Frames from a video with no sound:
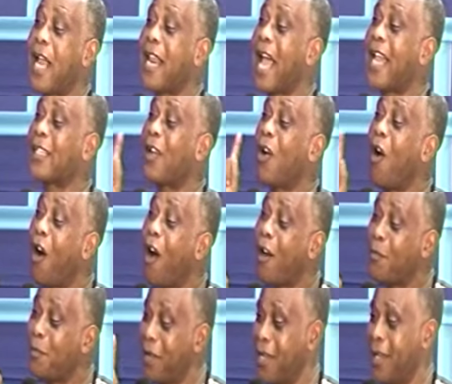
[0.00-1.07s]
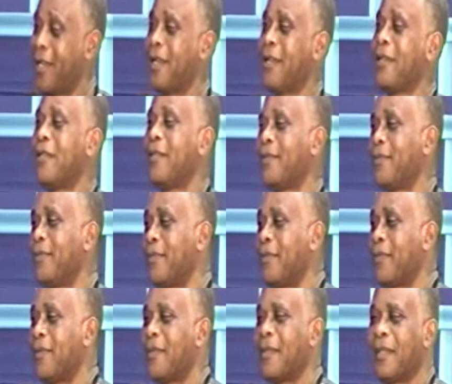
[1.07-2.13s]
had called me
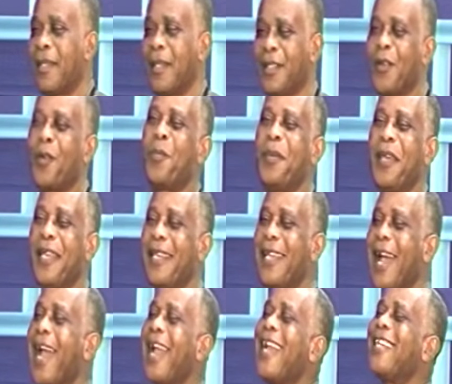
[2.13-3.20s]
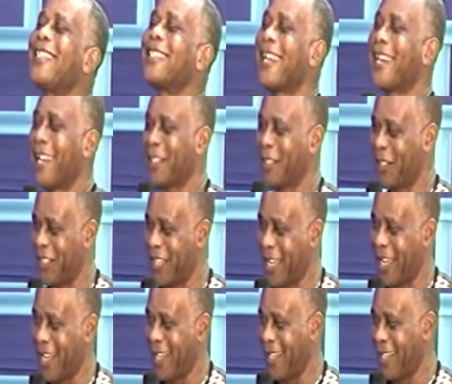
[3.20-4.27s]
to be their
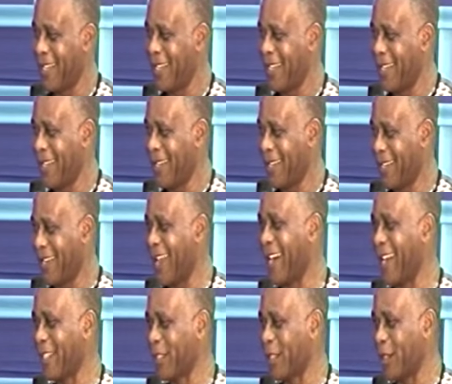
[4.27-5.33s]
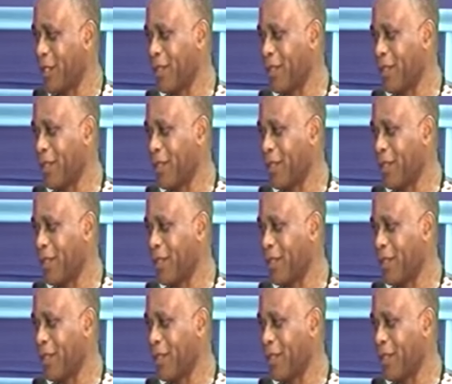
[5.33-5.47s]
international director.